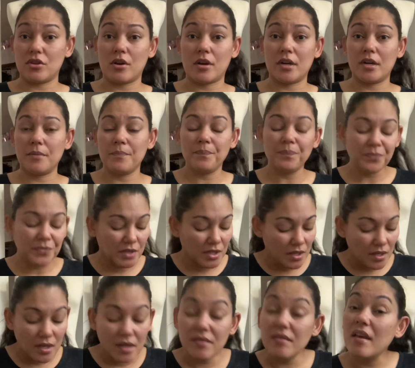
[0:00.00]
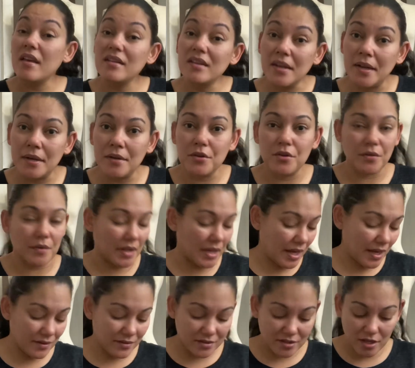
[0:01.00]
are. They didn't do
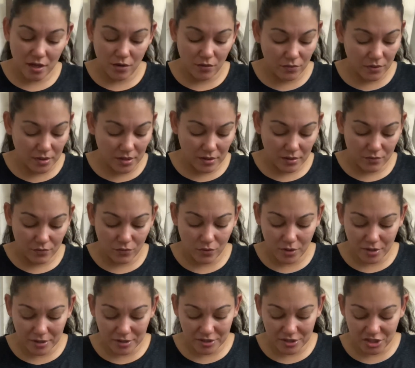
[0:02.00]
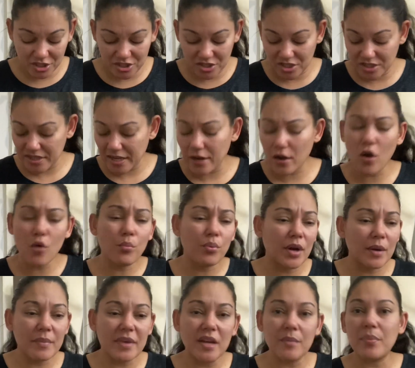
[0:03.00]
that. So, or she's just like, oh,
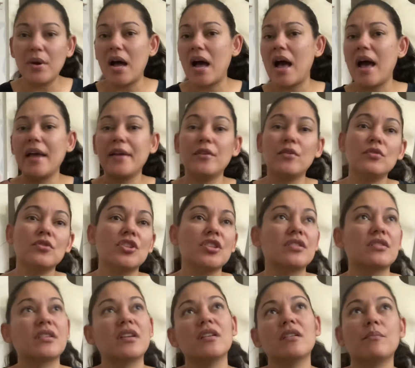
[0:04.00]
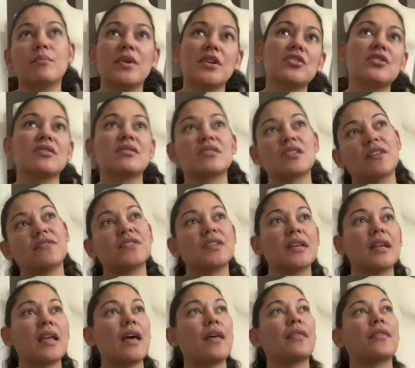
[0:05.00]
bring me a pile, just get a bunch of stuff
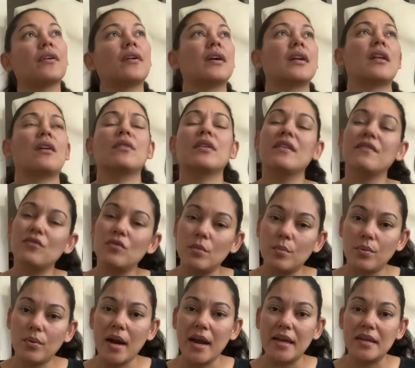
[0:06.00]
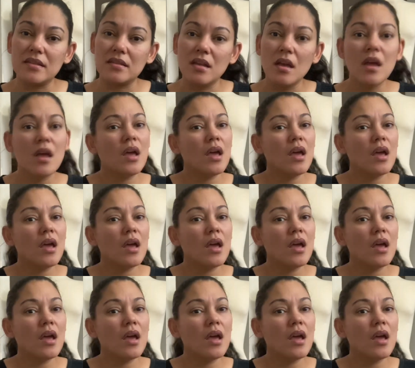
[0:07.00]
together and I'll give you a price.